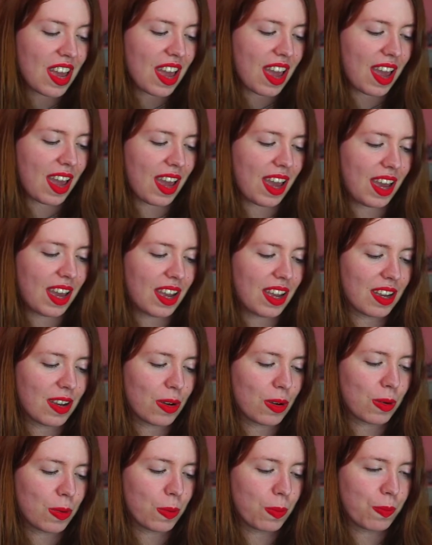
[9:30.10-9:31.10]

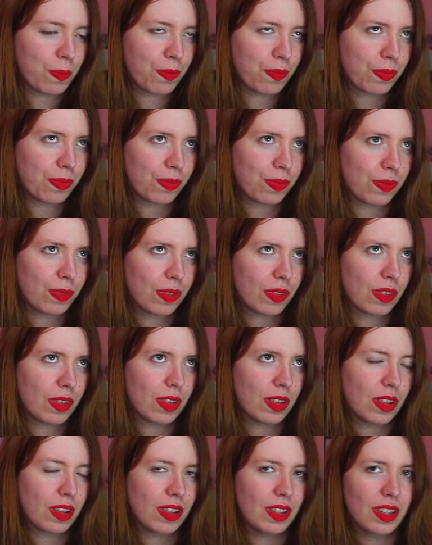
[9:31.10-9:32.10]
and
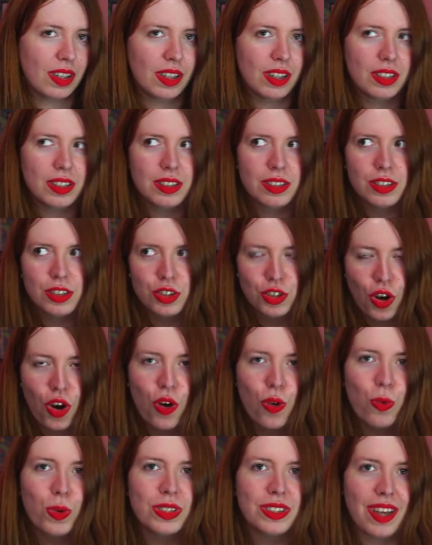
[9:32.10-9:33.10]
the
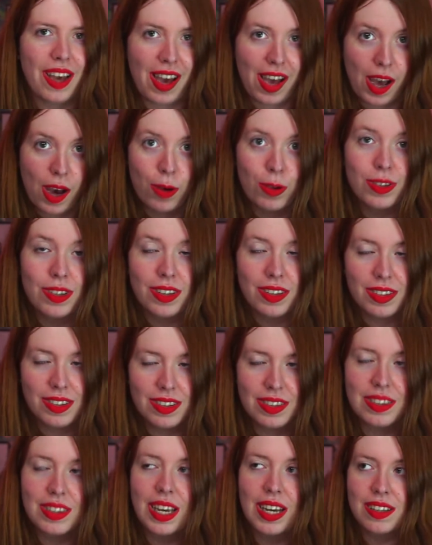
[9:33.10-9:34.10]
song was out
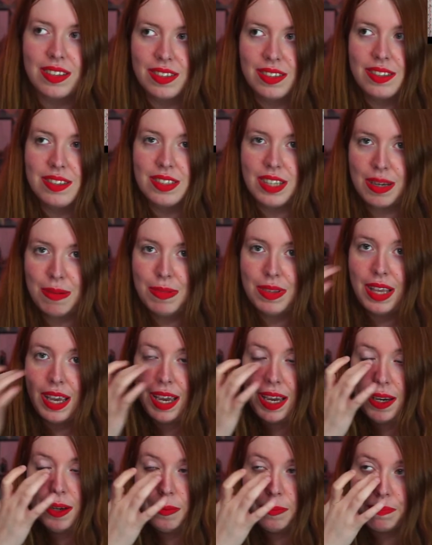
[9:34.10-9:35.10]
that same
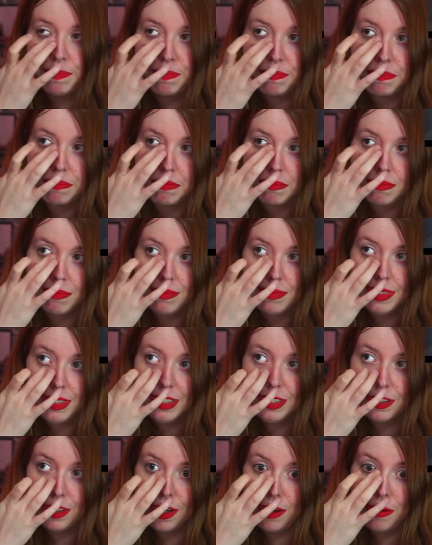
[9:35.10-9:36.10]
day.
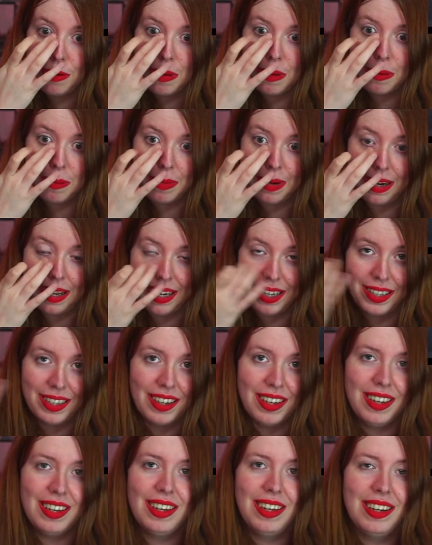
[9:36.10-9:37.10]
So I remember like
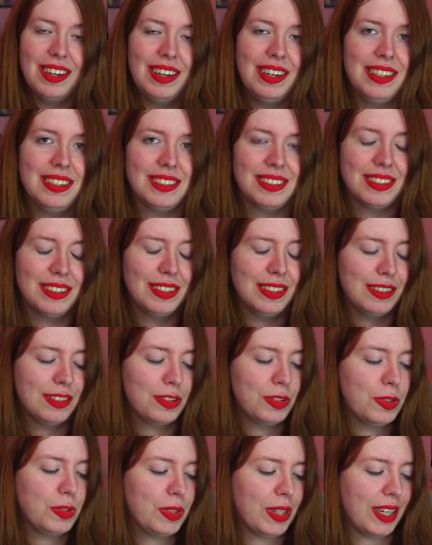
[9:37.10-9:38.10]
listening
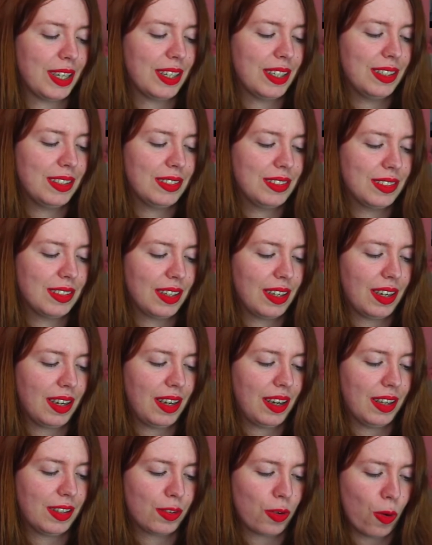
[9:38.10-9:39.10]
to it
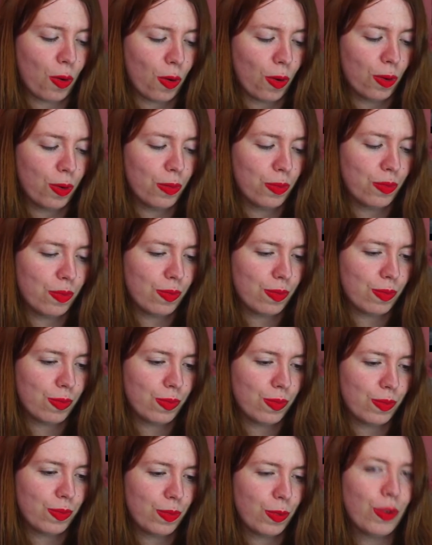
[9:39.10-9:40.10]
at home
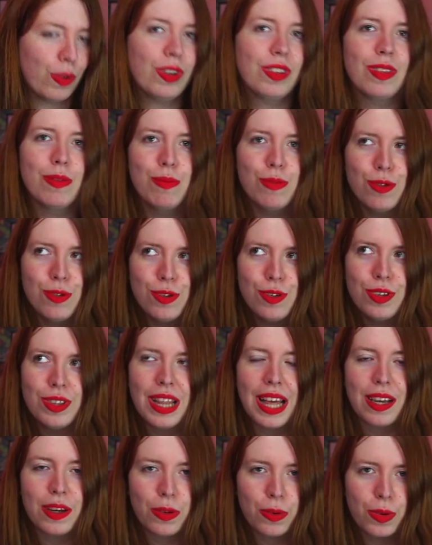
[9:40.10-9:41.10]
with the mood,
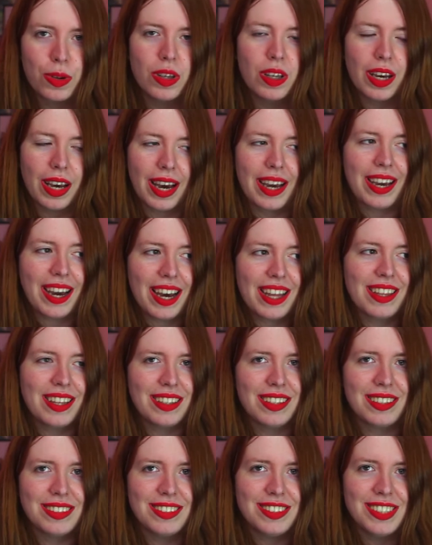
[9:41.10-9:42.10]
like I had an
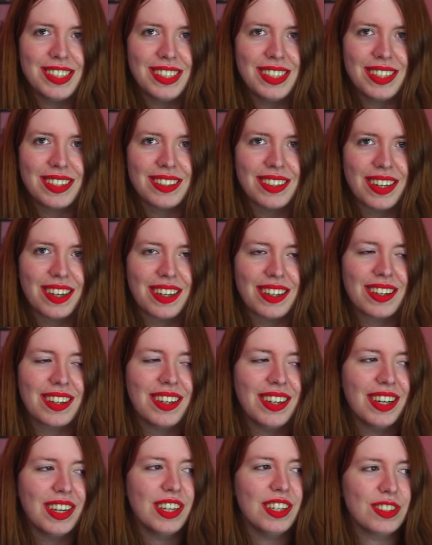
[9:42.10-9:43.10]
anxiety attack.
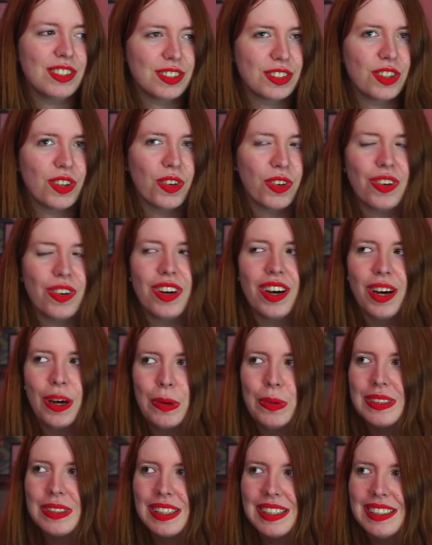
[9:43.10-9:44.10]
So I
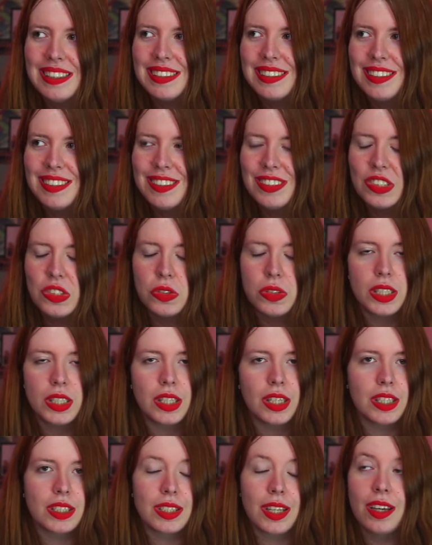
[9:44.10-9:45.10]
was listening to it
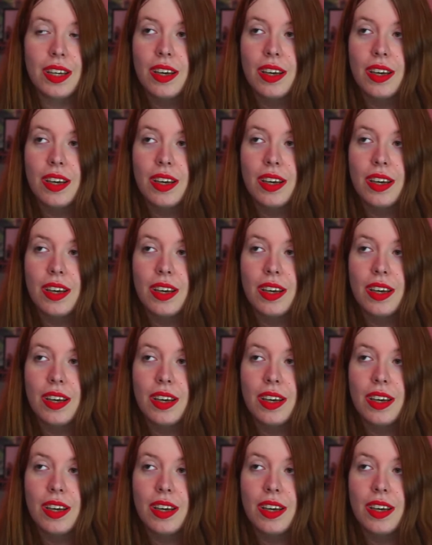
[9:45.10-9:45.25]
and I was like,